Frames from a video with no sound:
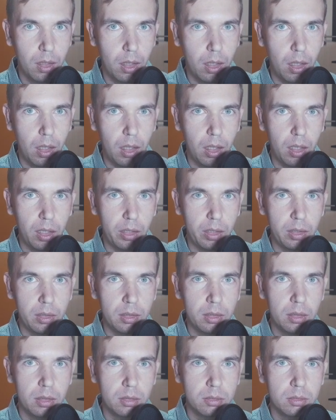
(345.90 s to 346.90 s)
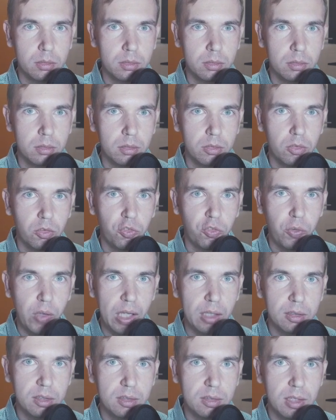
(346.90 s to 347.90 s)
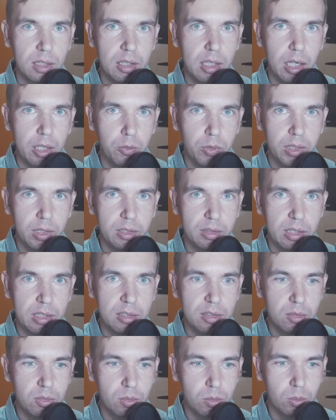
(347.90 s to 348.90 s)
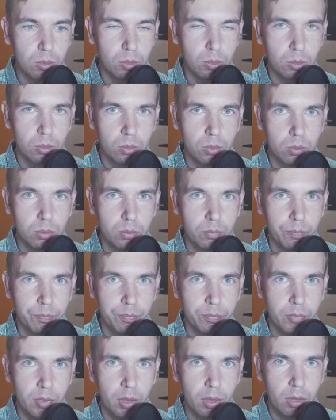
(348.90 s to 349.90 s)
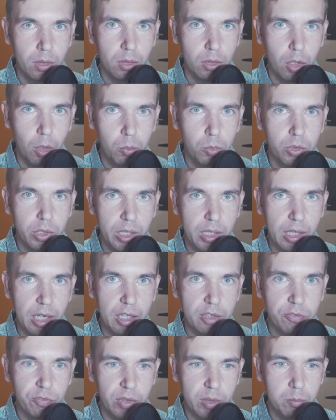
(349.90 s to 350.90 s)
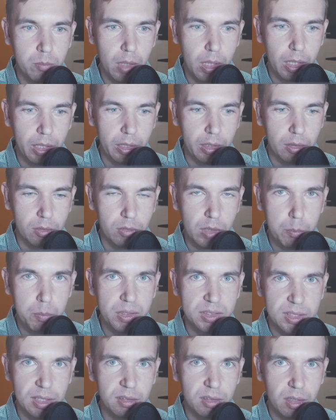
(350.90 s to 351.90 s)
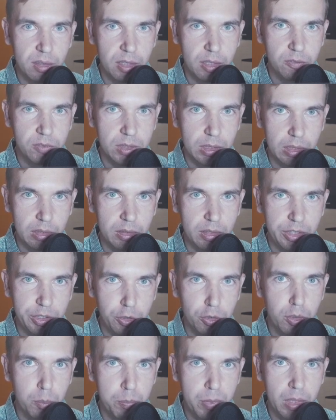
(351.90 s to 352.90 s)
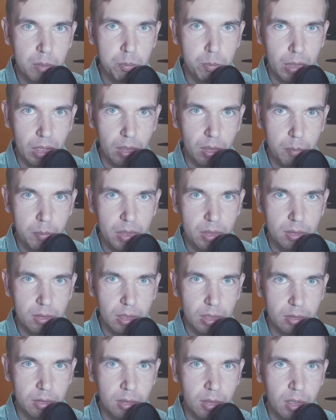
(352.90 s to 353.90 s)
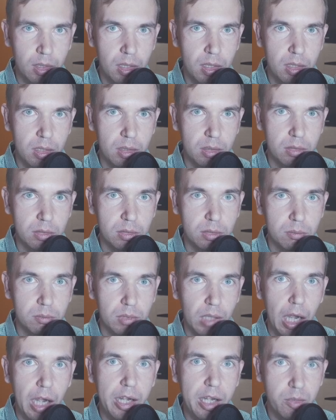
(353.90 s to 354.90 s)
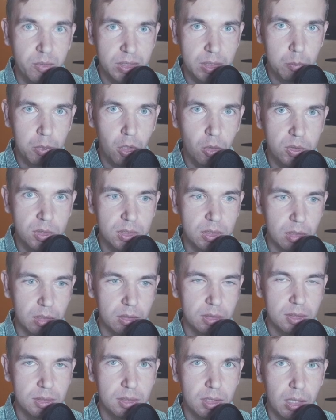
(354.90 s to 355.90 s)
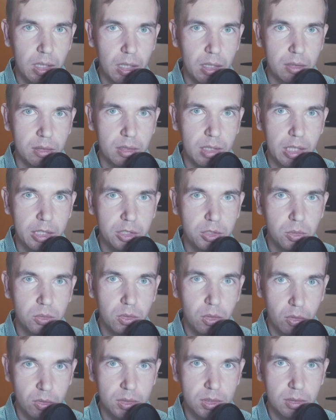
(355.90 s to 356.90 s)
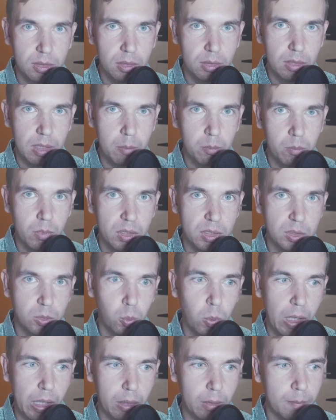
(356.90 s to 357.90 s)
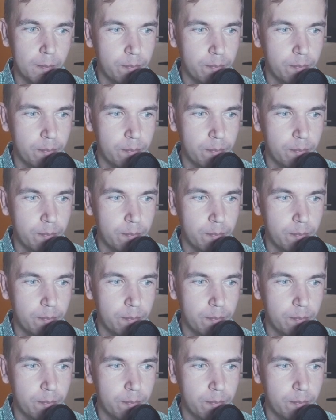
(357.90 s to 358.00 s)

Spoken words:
I felt that I really need to communicate with my representatives in the European Parliament that I have some concerns and they should consider them as well.